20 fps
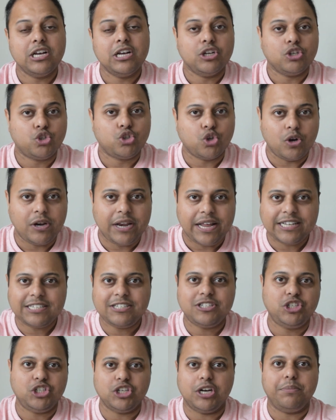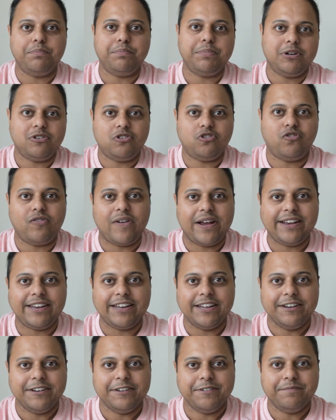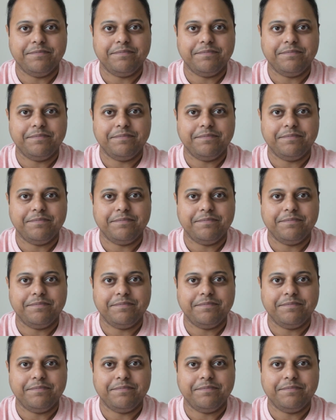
So let's jump right in.